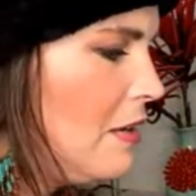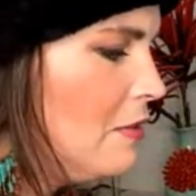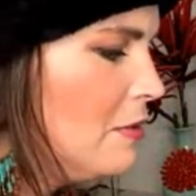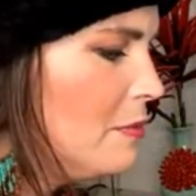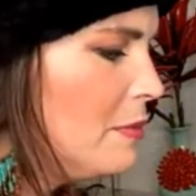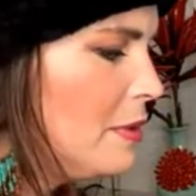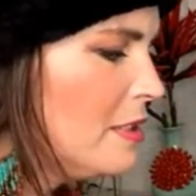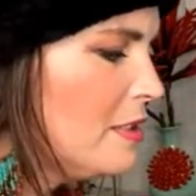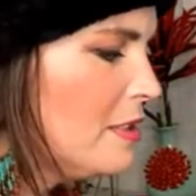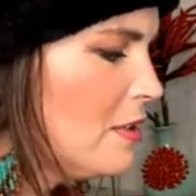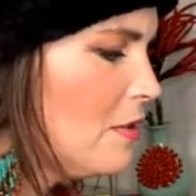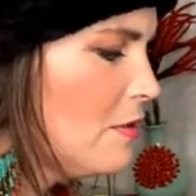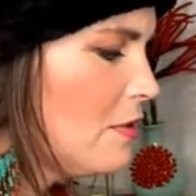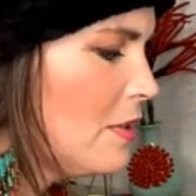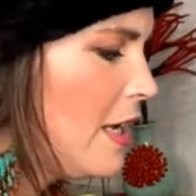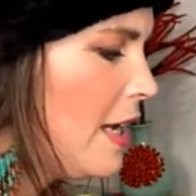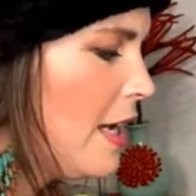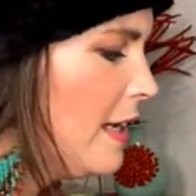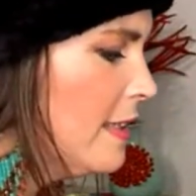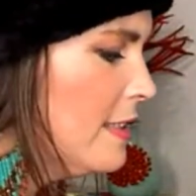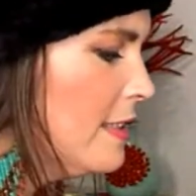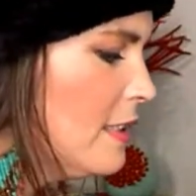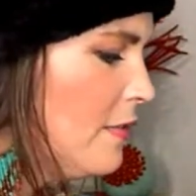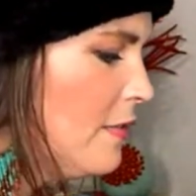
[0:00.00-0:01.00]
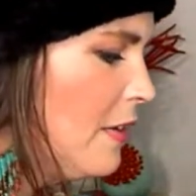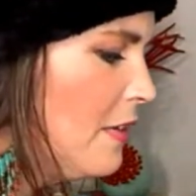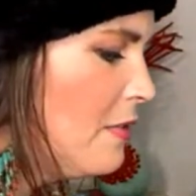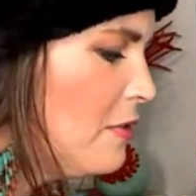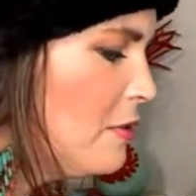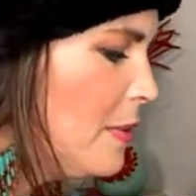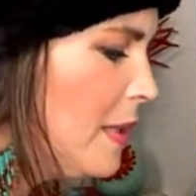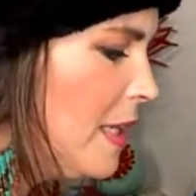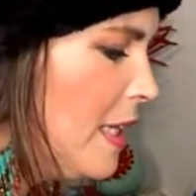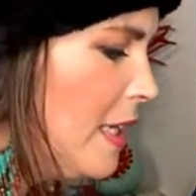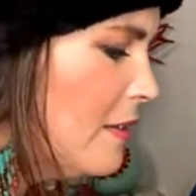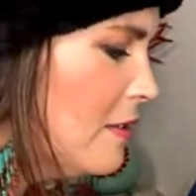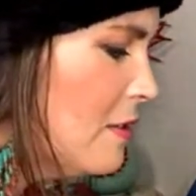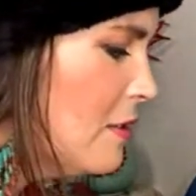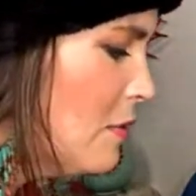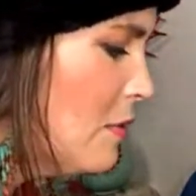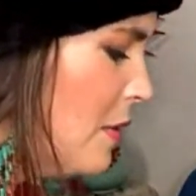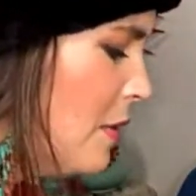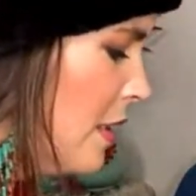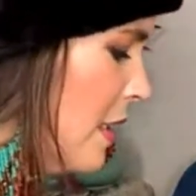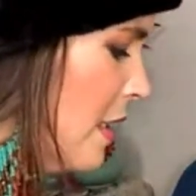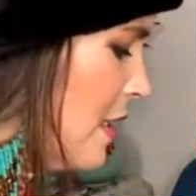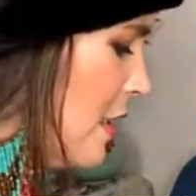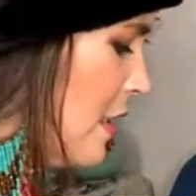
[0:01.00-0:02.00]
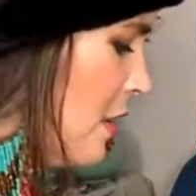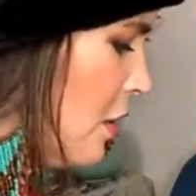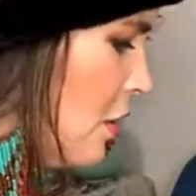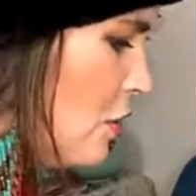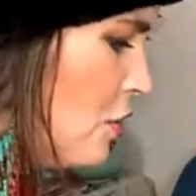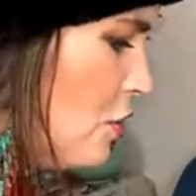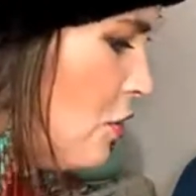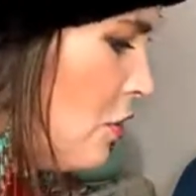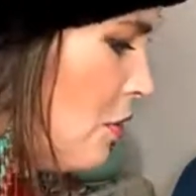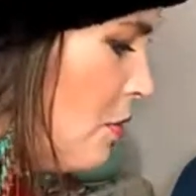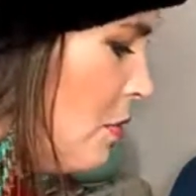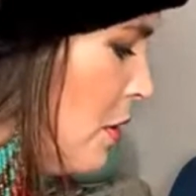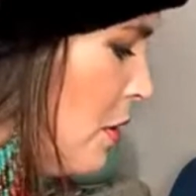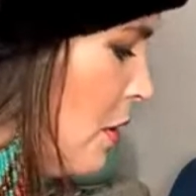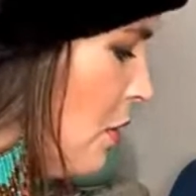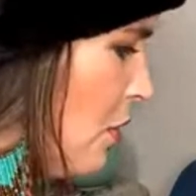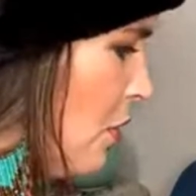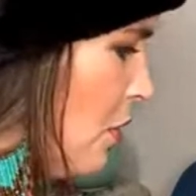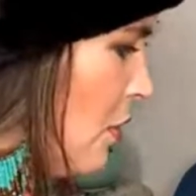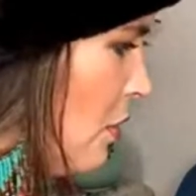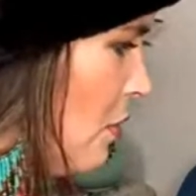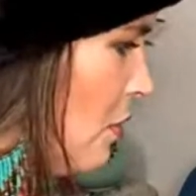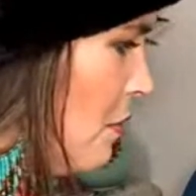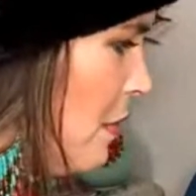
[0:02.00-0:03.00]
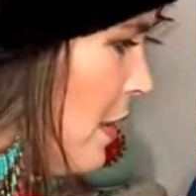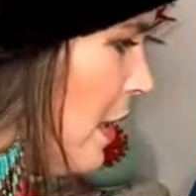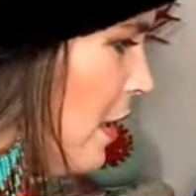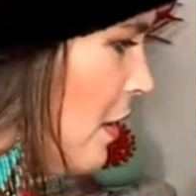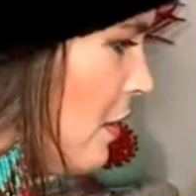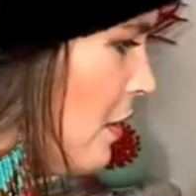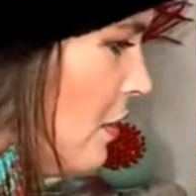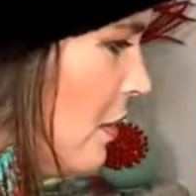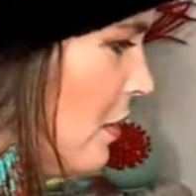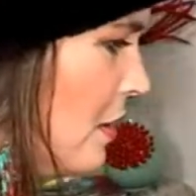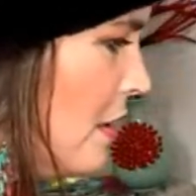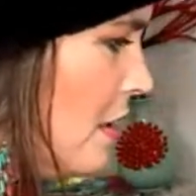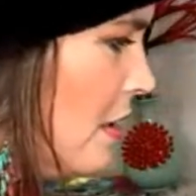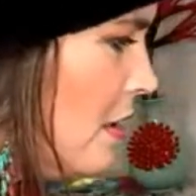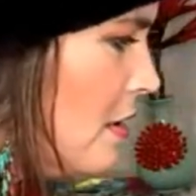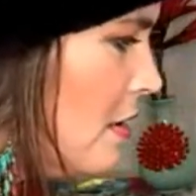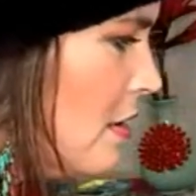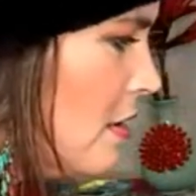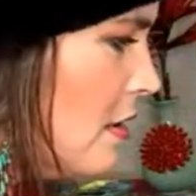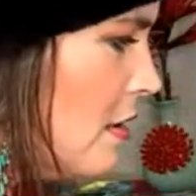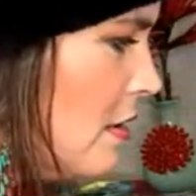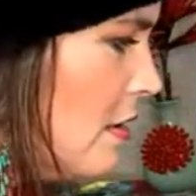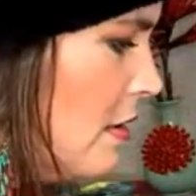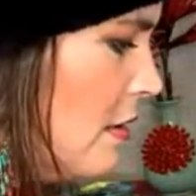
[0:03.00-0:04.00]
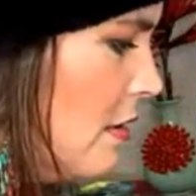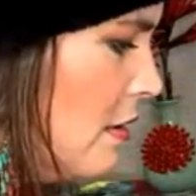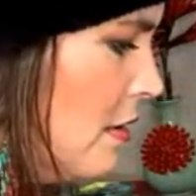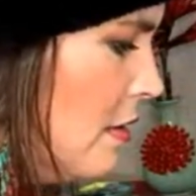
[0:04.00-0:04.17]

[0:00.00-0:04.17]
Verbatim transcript: That would be so nice if everybody else wanted to contribute. Oh my goodness.